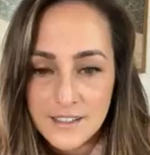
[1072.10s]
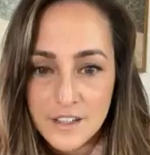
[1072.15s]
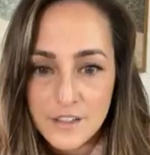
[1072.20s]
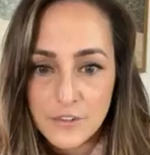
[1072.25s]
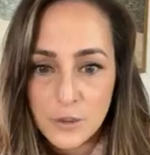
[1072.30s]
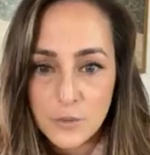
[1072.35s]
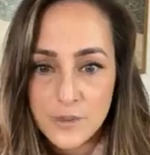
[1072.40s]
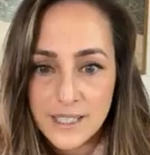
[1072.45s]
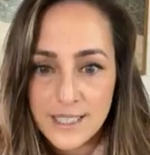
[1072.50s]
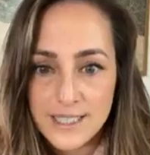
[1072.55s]

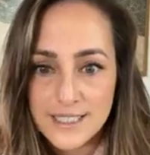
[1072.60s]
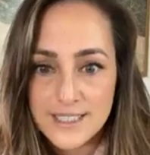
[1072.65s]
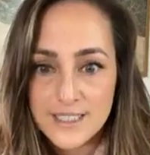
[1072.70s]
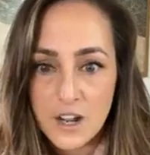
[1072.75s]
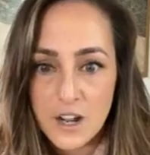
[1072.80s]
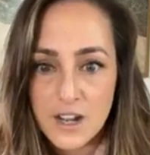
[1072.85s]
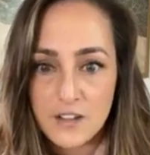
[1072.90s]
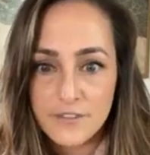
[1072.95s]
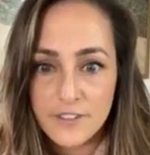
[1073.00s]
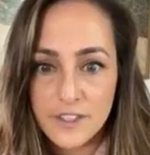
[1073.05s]
if you ease
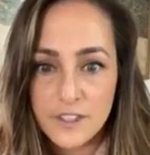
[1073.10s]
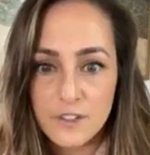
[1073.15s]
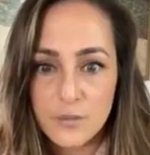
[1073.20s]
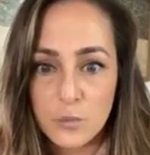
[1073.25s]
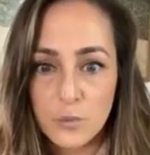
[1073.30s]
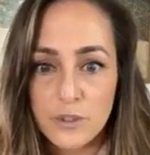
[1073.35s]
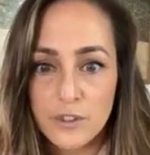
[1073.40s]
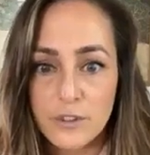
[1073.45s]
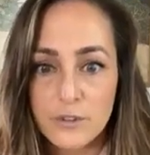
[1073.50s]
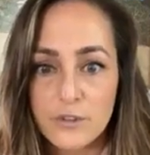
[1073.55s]
off and
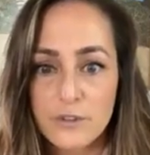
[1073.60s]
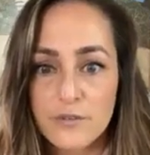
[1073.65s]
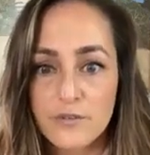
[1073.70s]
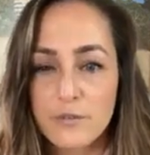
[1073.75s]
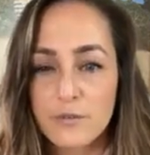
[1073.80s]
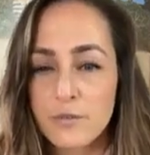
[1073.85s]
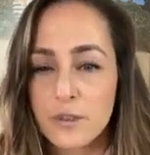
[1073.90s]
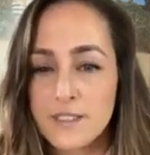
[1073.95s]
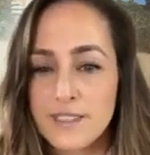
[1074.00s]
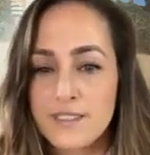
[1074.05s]
will your
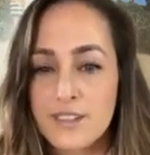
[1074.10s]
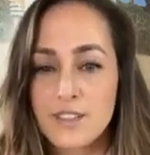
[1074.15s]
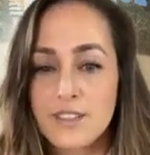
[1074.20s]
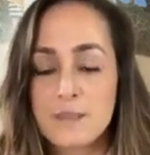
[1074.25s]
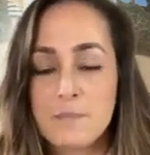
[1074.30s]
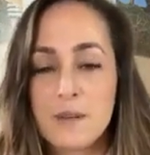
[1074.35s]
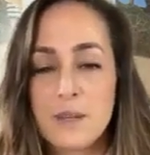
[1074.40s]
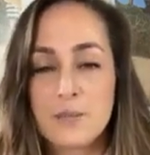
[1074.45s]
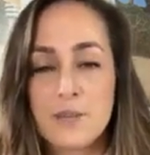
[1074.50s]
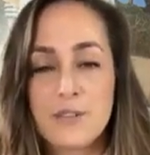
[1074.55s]

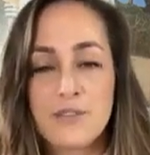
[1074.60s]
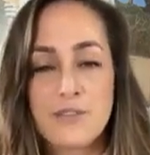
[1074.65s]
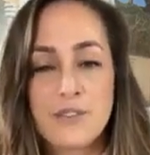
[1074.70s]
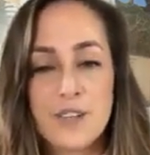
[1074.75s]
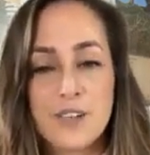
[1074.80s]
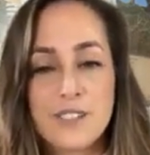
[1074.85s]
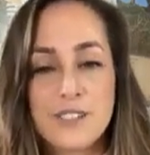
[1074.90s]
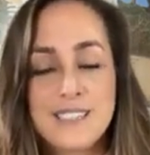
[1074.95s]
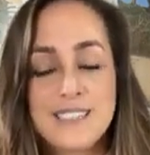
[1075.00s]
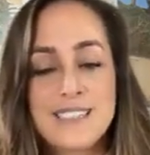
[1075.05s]
results be
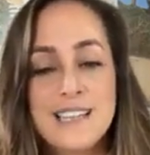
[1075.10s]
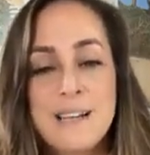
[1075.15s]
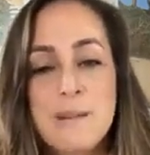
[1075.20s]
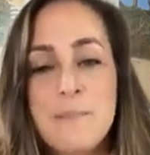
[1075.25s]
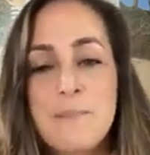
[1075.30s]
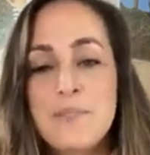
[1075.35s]
reversed?